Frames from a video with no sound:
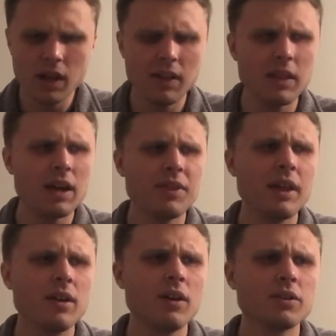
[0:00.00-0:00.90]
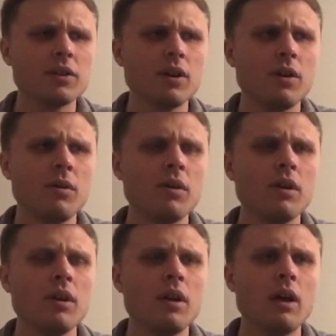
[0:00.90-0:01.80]
And then I think also
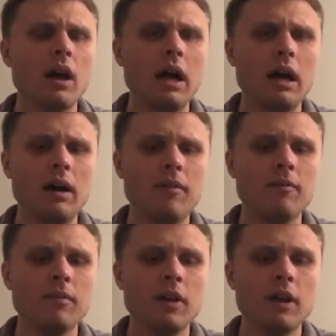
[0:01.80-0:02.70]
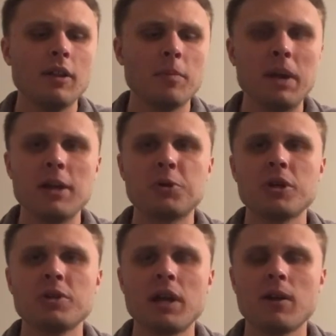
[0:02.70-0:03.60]
the
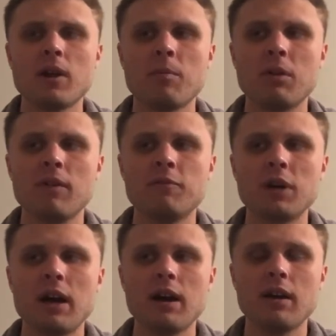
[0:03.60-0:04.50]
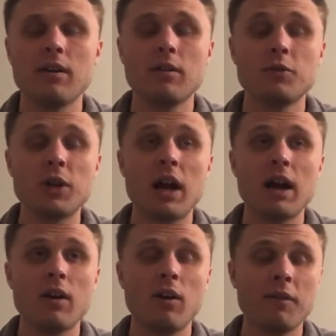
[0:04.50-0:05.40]
Patriots had a couple of
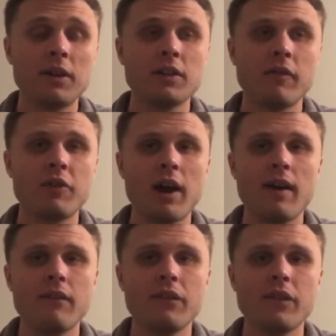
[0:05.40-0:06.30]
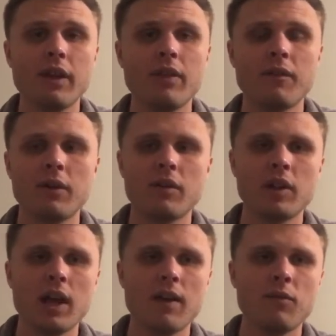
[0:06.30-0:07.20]
offensive drives in the first
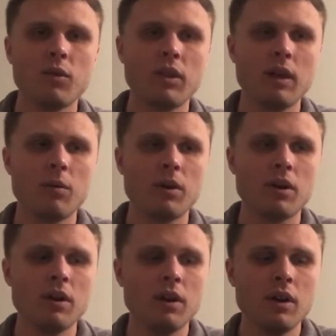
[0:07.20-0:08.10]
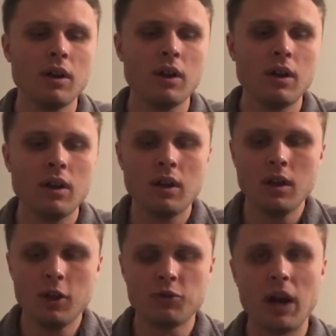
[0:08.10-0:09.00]
half where they were
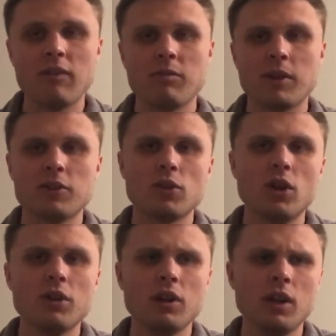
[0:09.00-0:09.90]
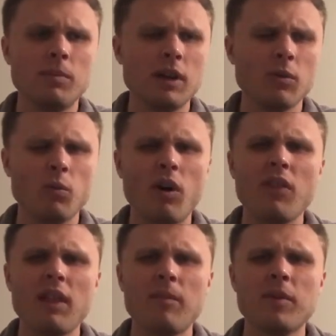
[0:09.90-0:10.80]
driving but stalled a little bit.
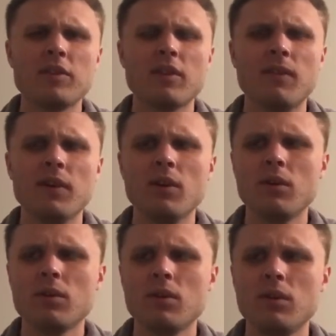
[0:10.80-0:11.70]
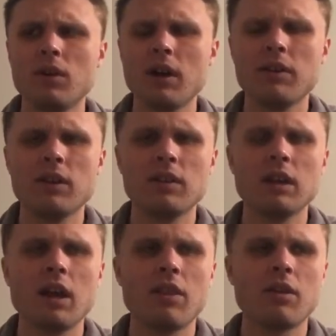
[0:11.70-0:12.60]
One, they missed a field goal, and then
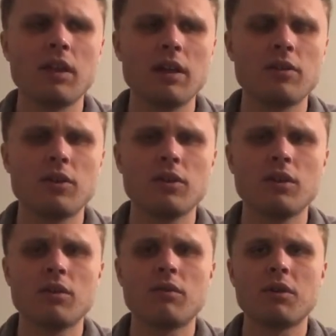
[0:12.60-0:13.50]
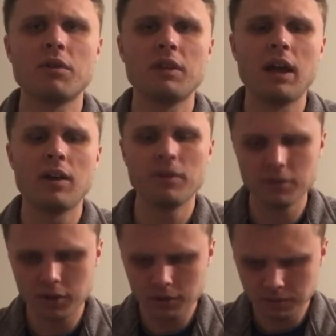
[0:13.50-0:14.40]
the other, they turned it over on
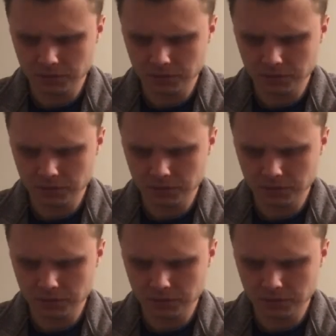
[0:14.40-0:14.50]
downs.